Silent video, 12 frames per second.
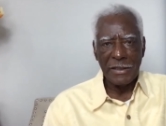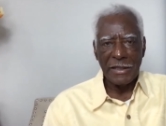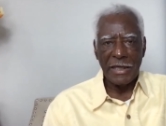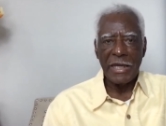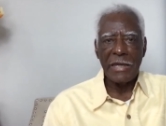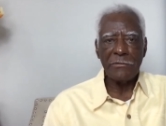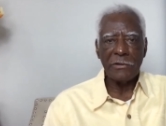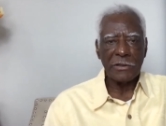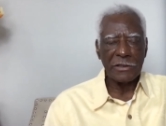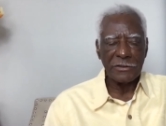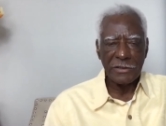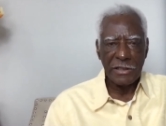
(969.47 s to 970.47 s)
And he will
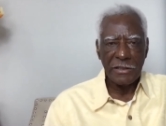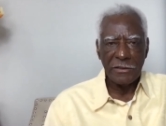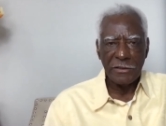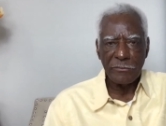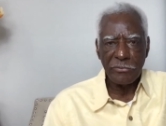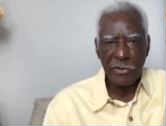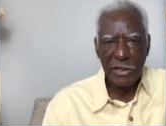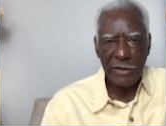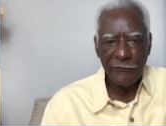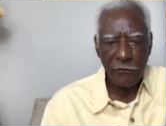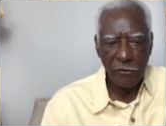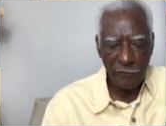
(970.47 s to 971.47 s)
continue to
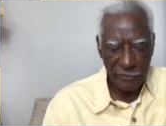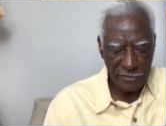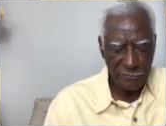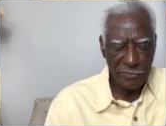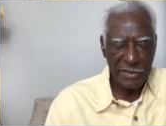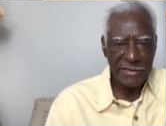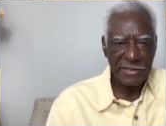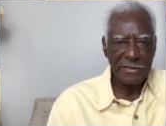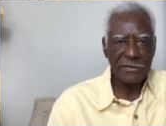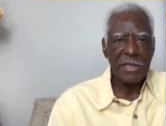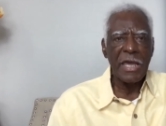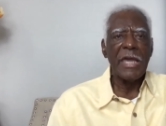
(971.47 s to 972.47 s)
bring forth his
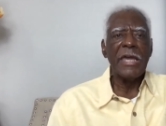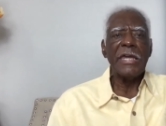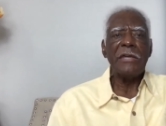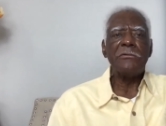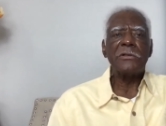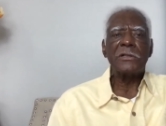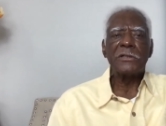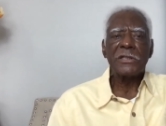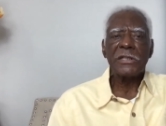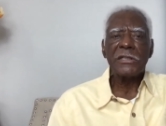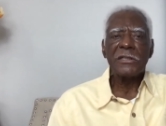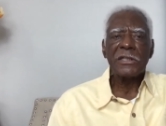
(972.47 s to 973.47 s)
blessings he will
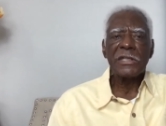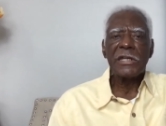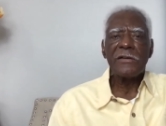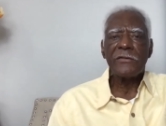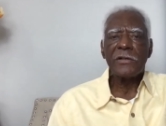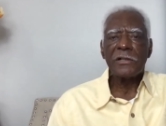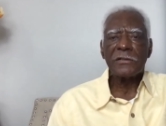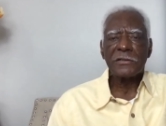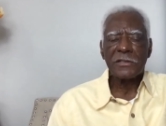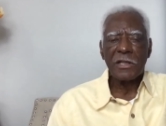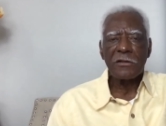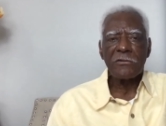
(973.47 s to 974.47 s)
continue to give us
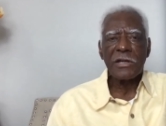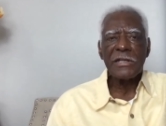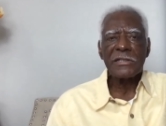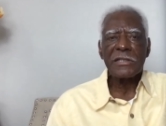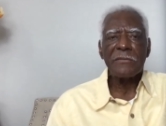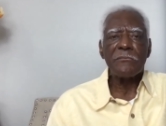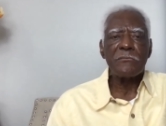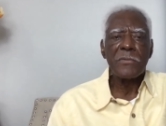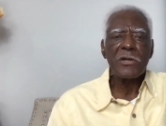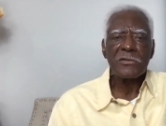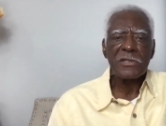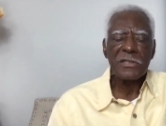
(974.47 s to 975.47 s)
the grace and
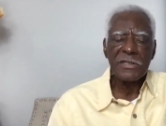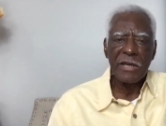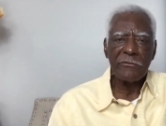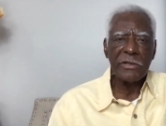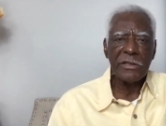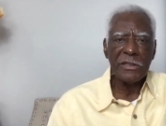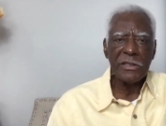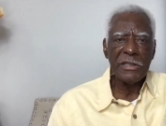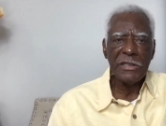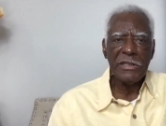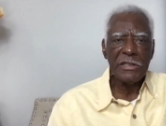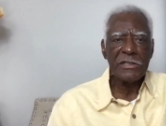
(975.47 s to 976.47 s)
mercy that we
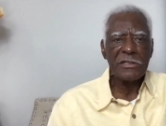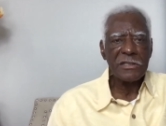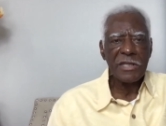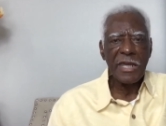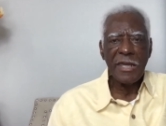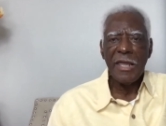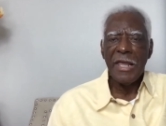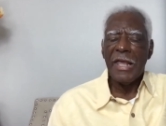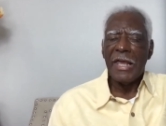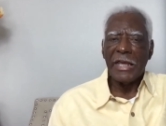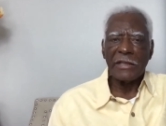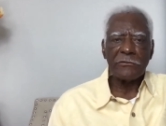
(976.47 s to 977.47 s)
need each day
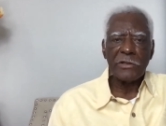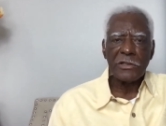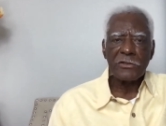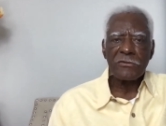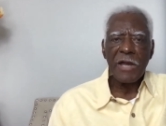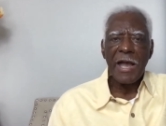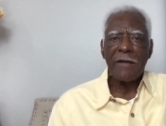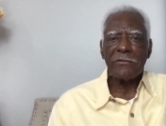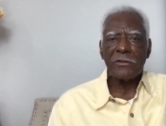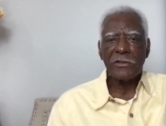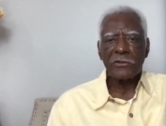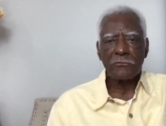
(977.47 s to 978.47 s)
as we
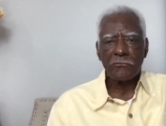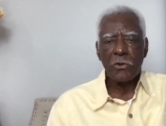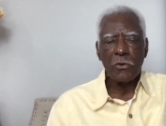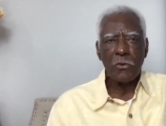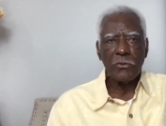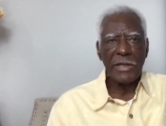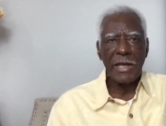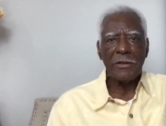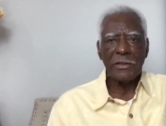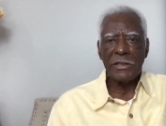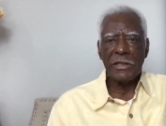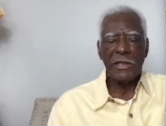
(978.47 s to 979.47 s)
travel this road
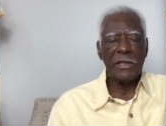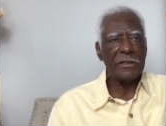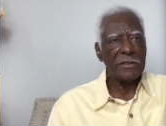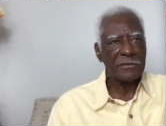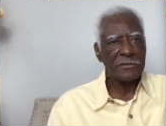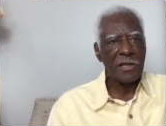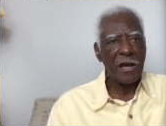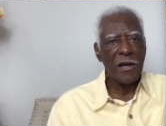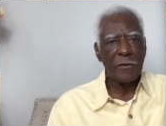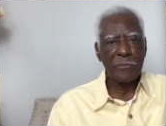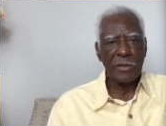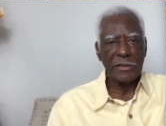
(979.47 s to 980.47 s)
down here in this
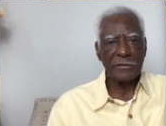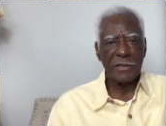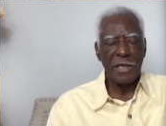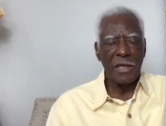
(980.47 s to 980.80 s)
dark place.